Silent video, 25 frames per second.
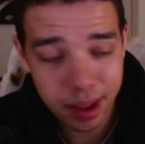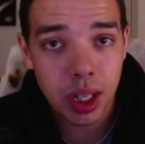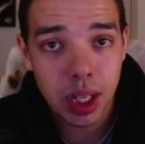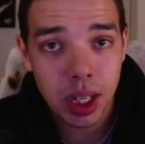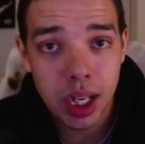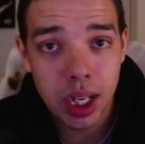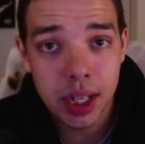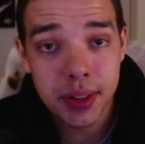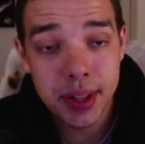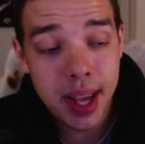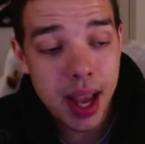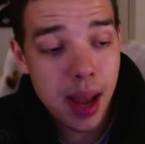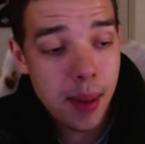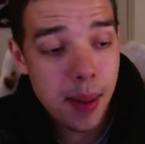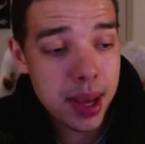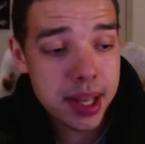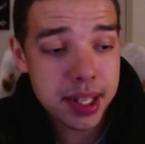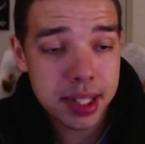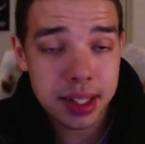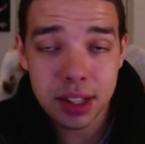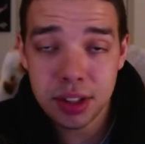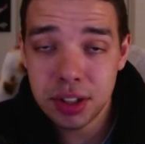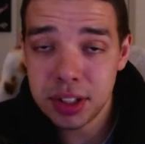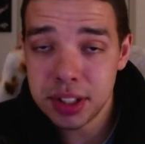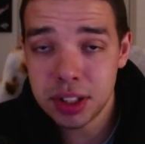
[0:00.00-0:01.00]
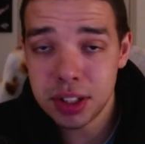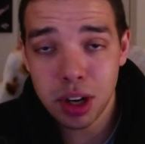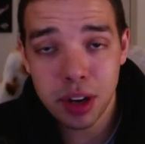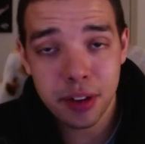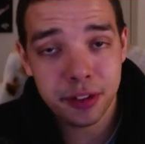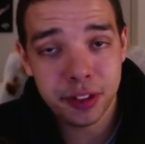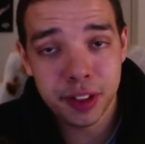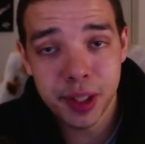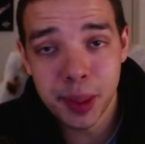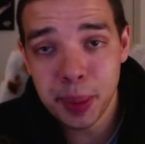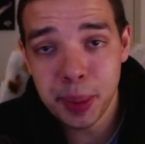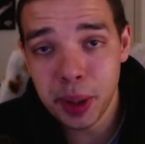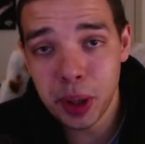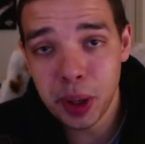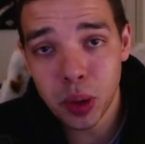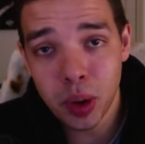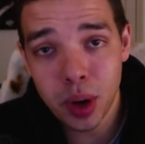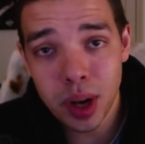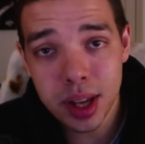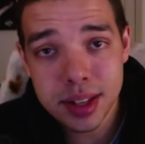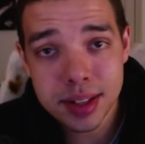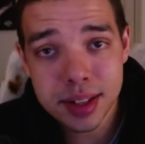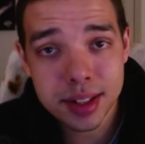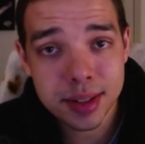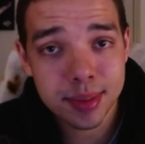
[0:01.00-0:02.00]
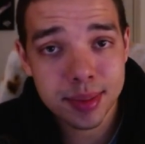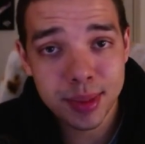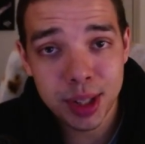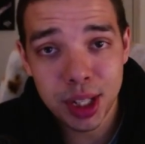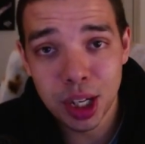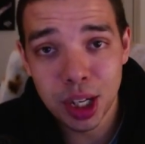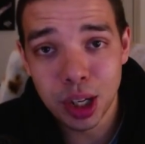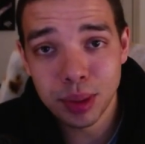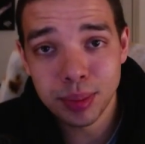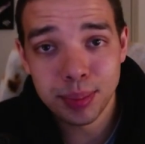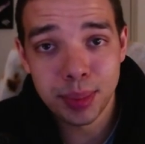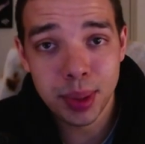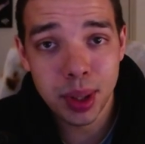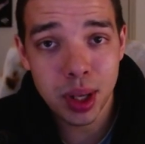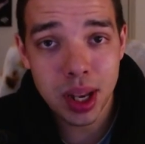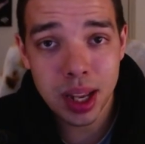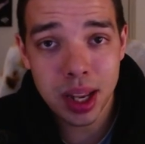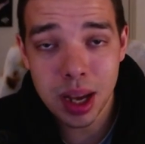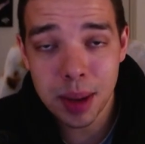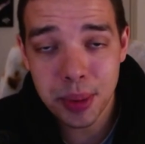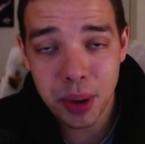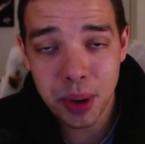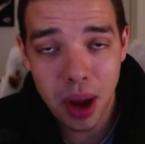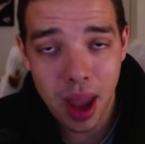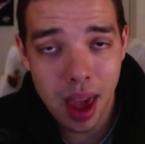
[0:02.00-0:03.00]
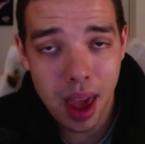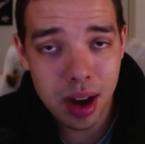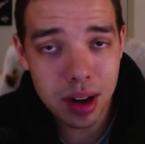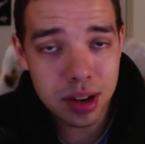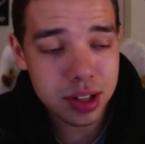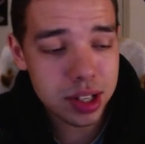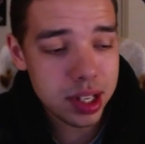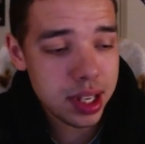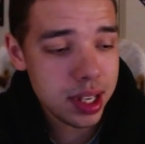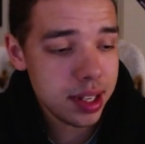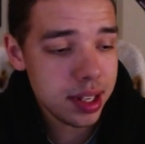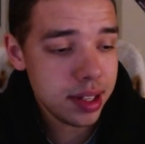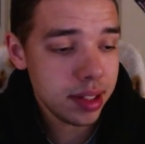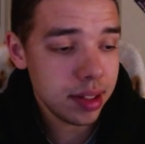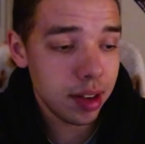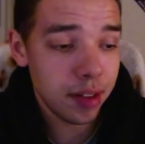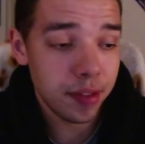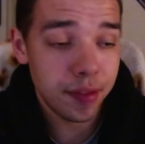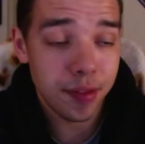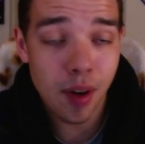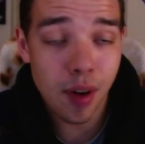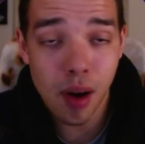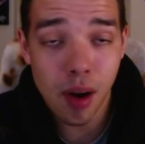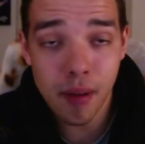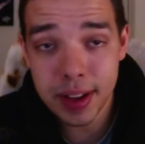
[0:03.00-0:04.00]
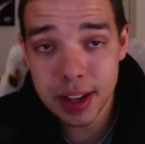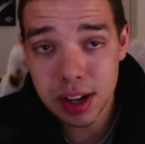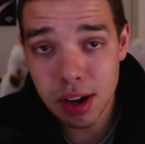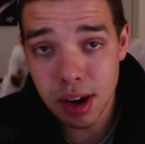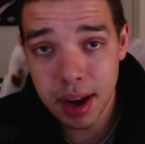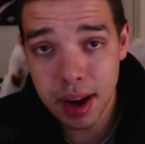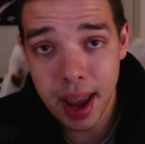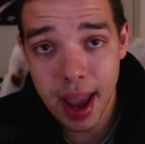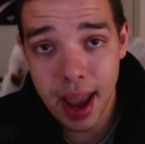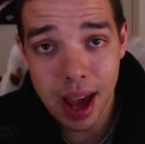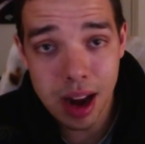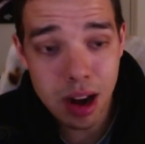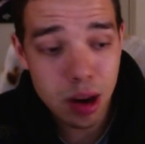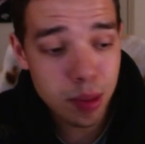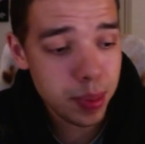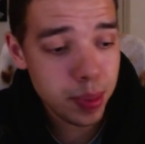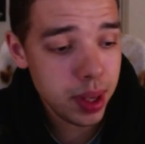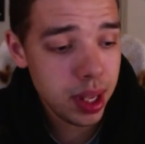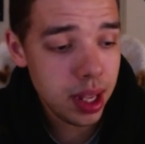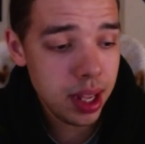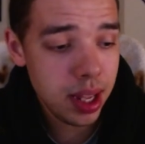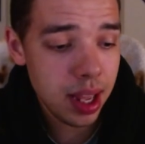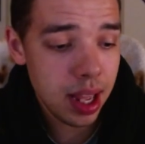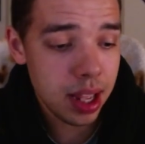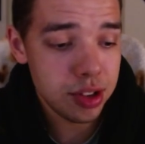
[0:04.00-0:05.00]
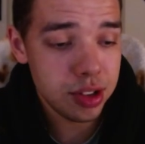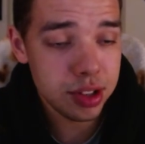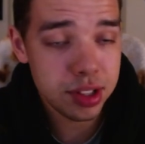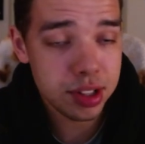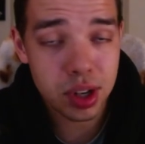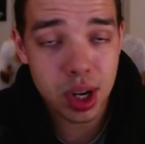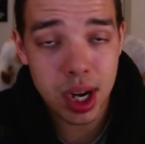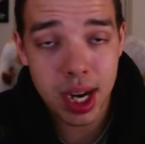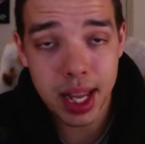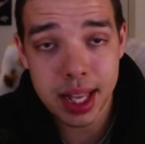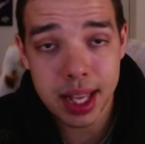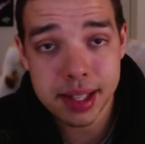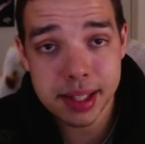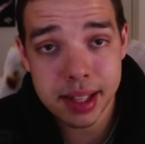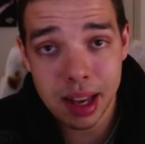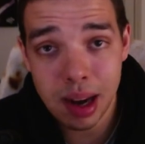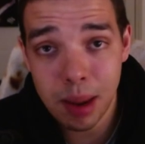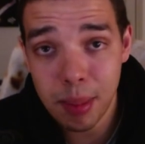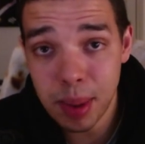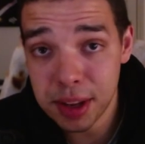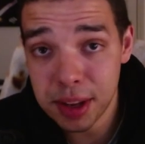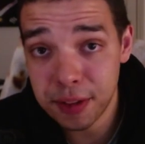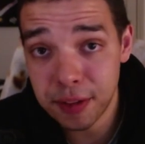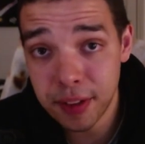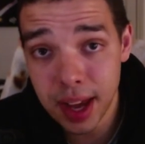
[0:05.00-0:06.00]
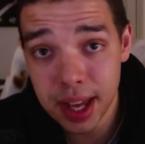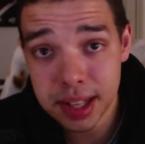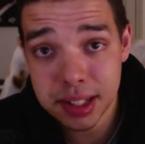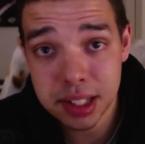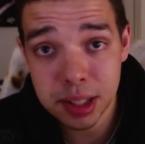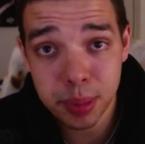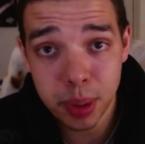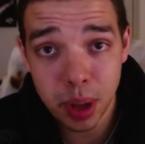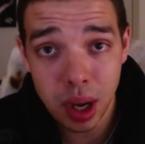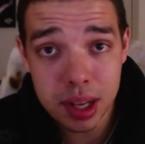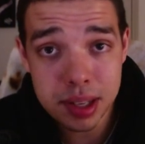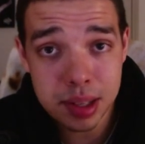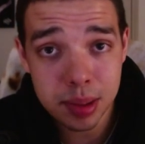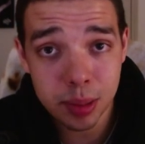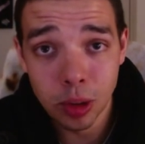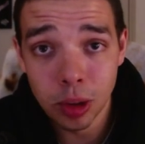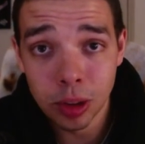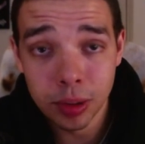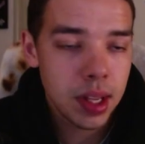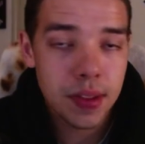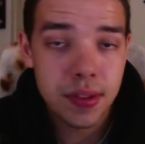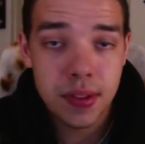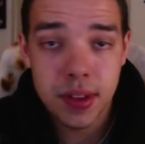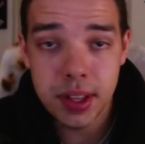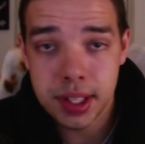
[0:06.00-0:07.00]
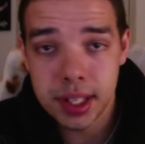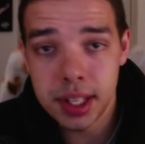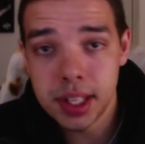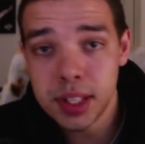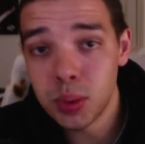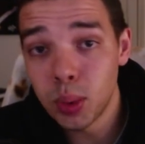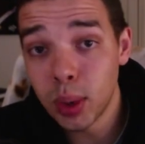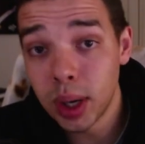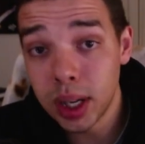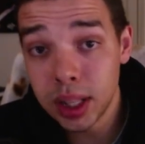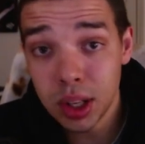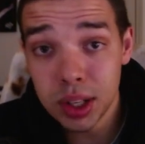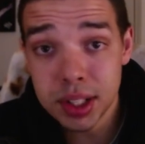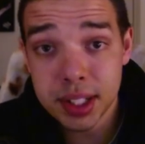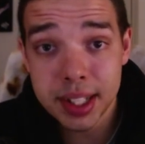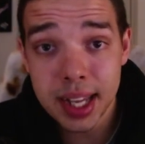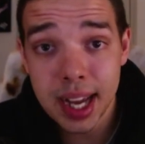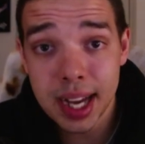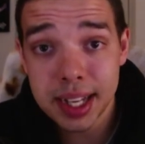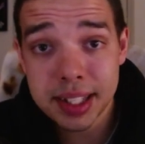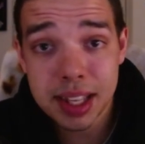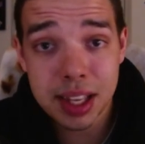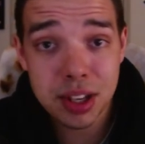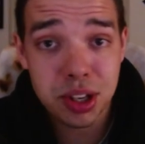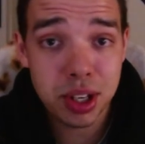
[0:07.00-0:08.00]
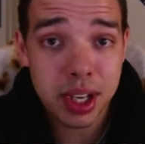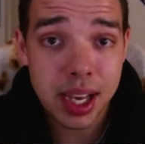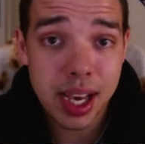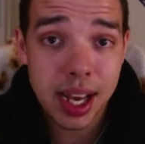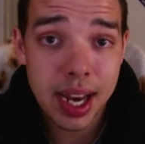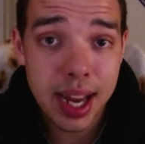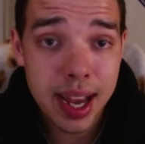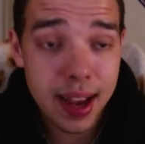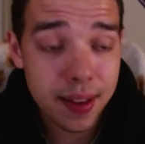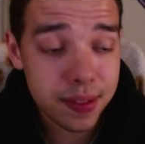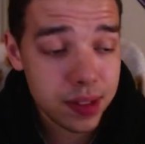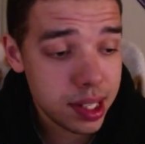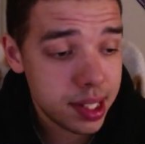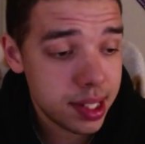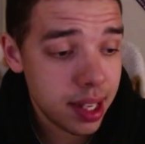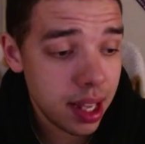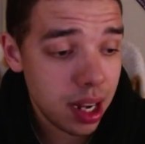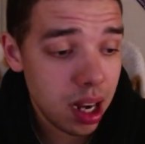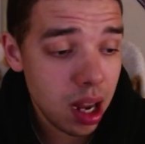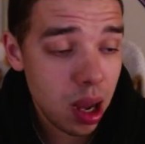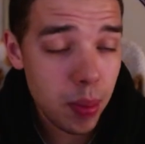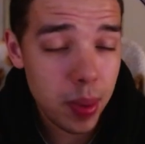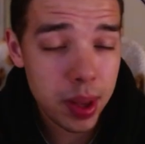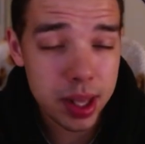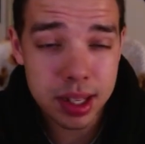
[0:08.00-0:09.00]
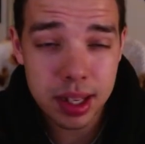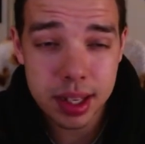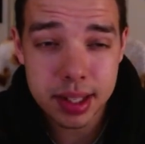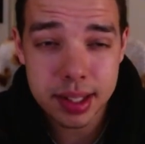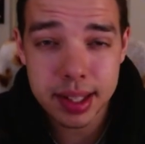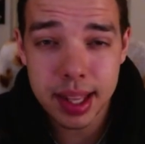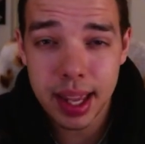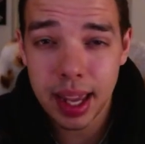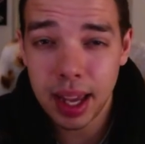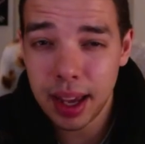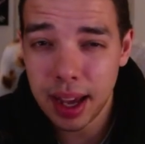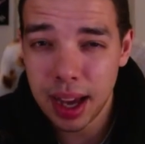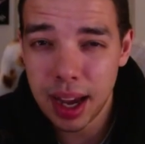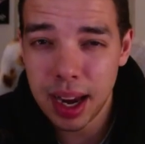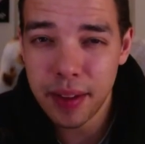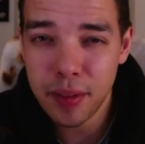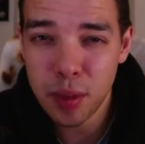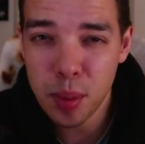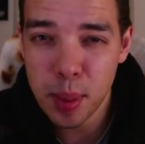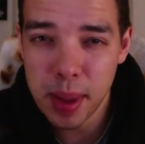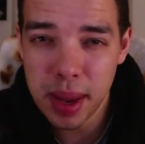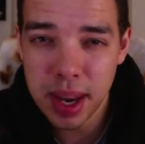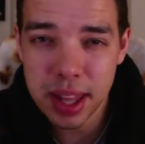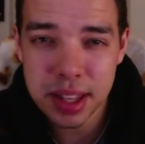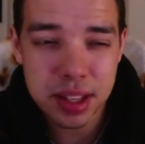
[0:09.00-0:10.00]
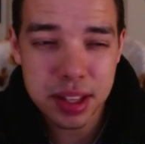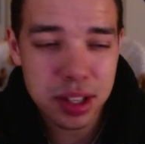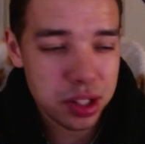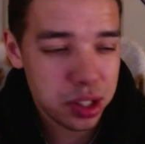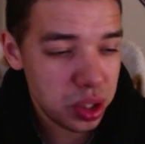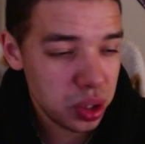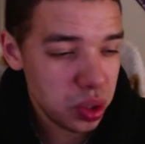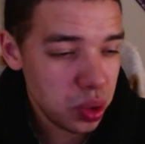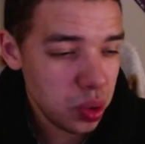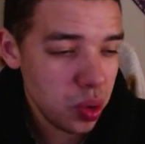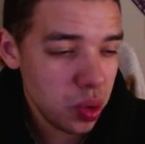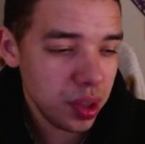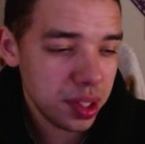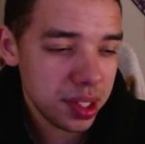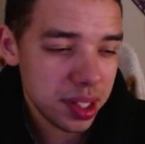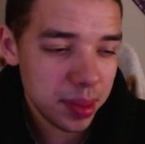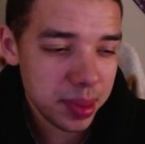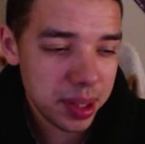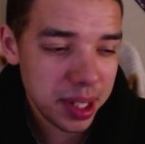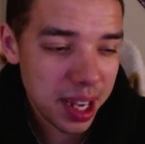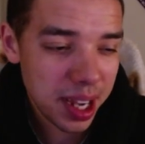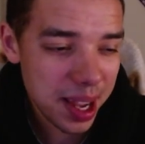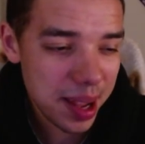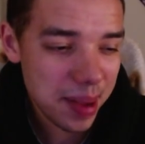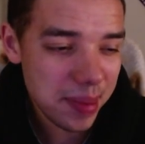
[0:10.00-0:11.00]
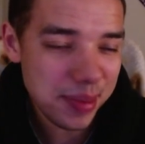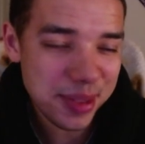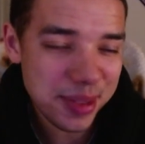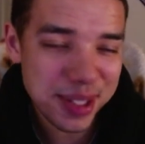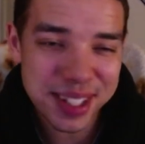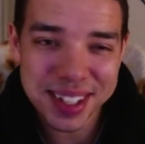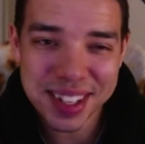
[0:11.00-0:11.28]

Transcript: And then, yeah, basically just start flipping coins, you know, building up your energies, evolving your Caterpie, and just try to get set up as fast as possible. This is one of those decks that you kind of have to set up. It does take kind of a minute to do sometimes,